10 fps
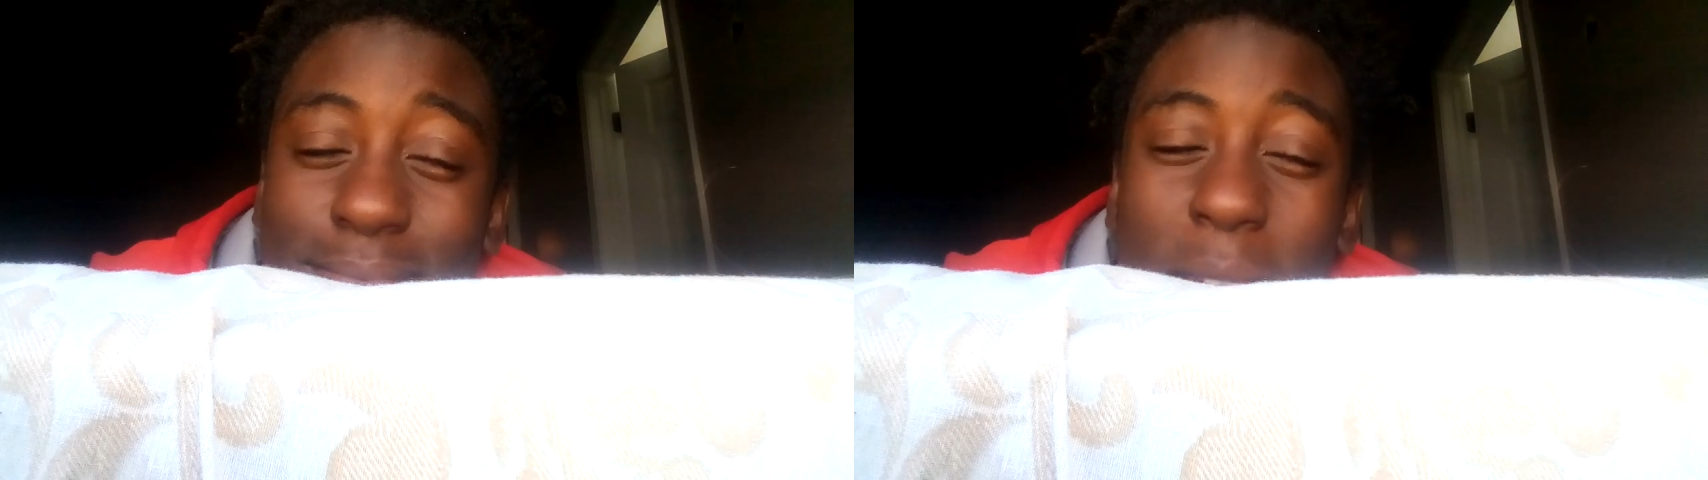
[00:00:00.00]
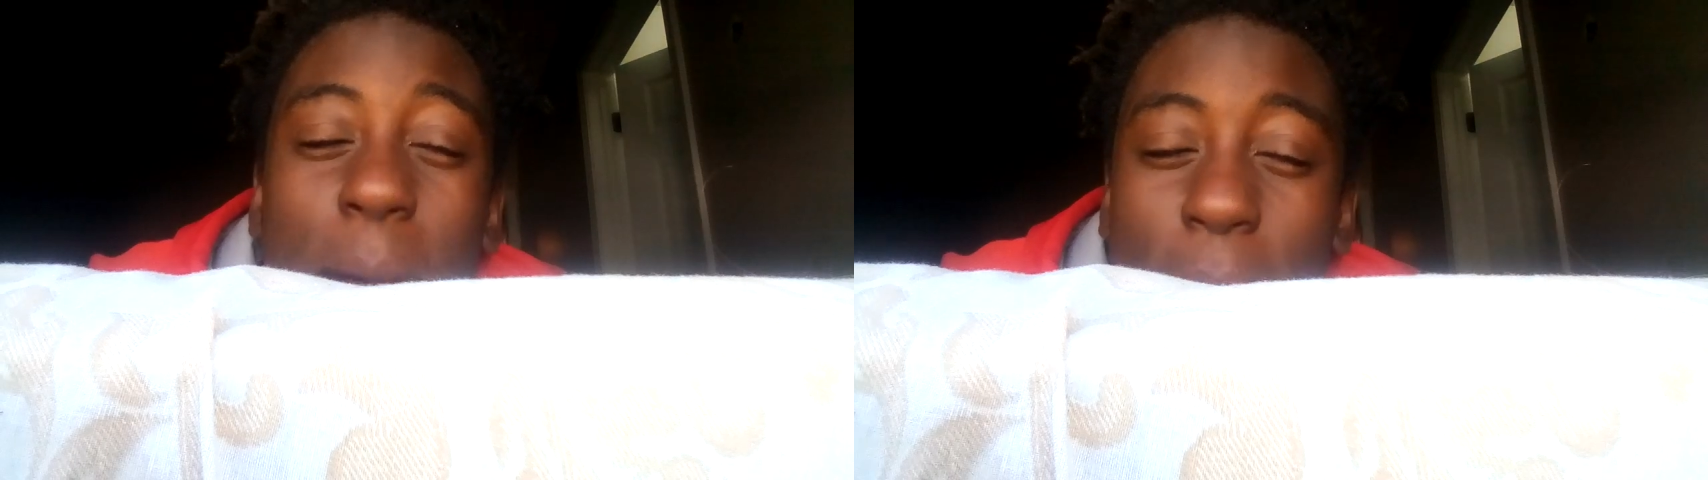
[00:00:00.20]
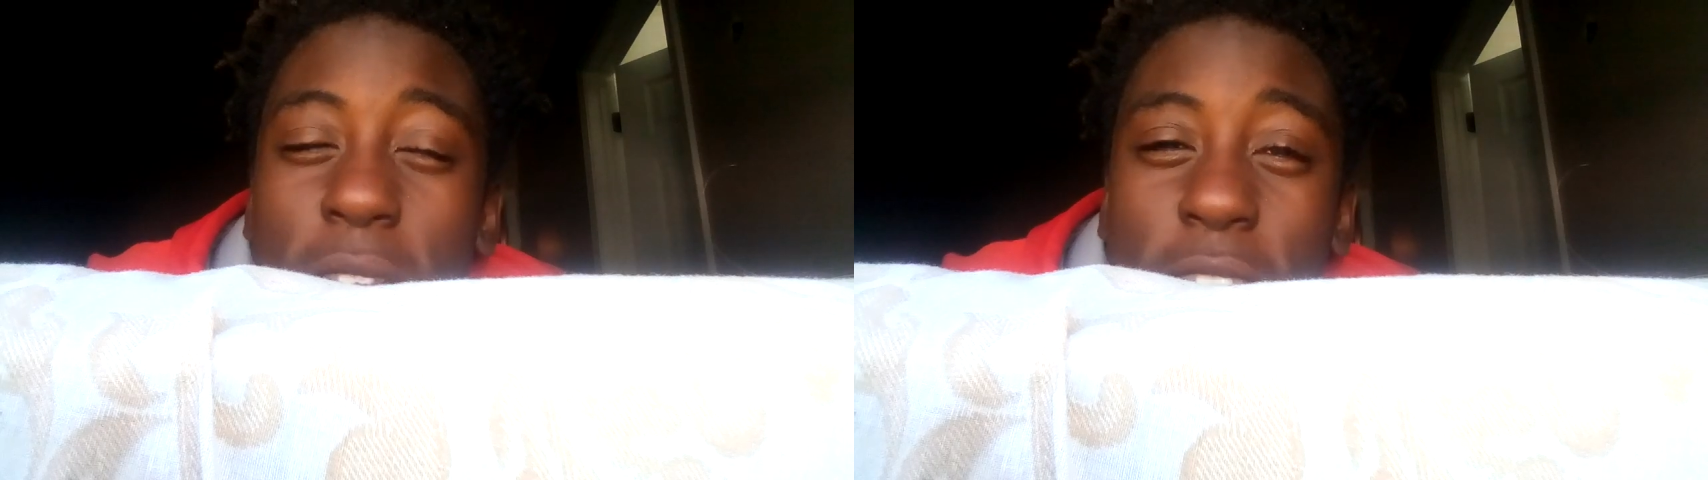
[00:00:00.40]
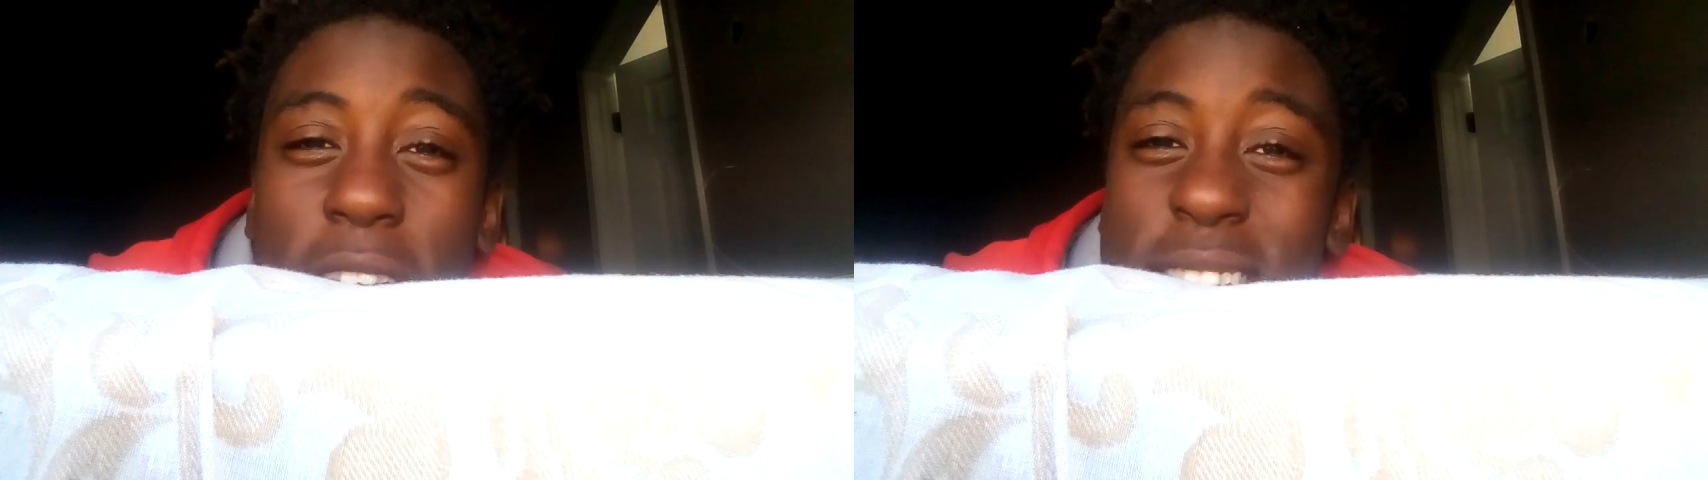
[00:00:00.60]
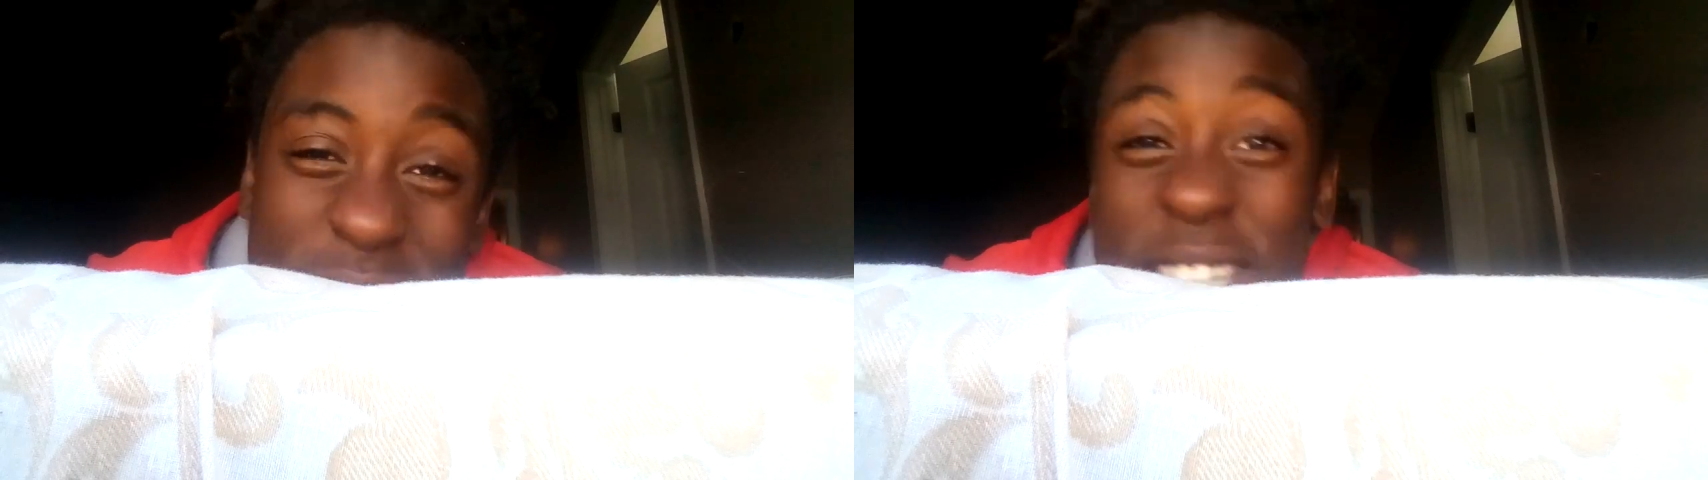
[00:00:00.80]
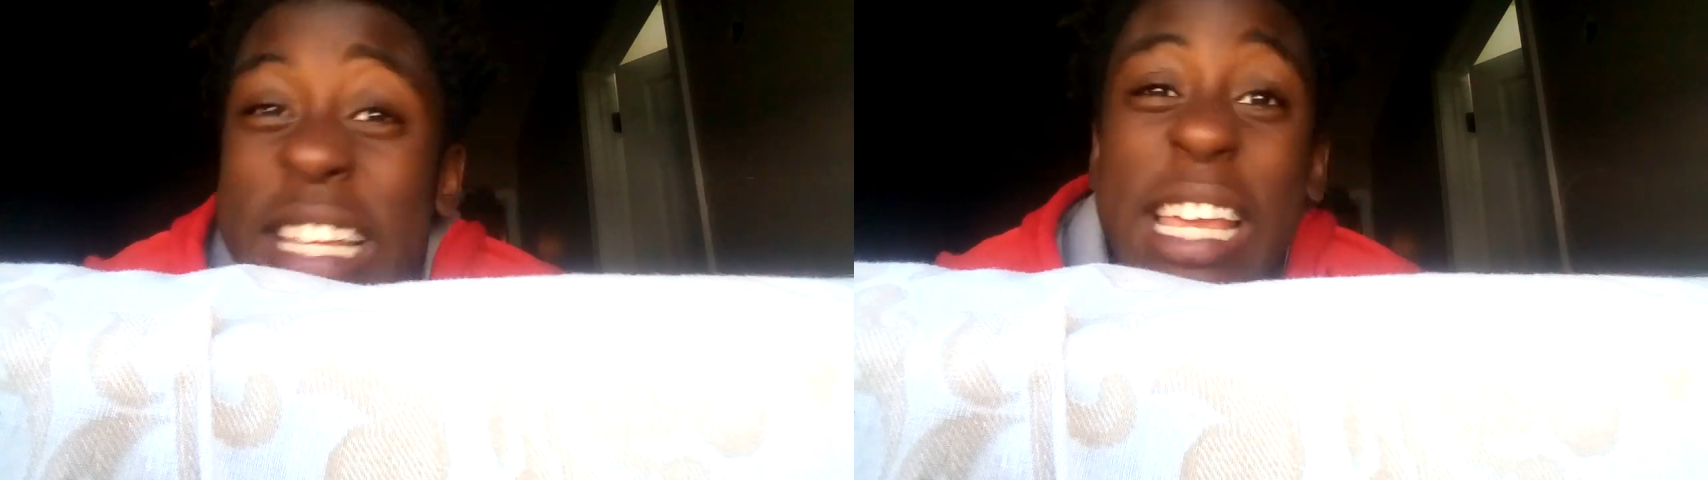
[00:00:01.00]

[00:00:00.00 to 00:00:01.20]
and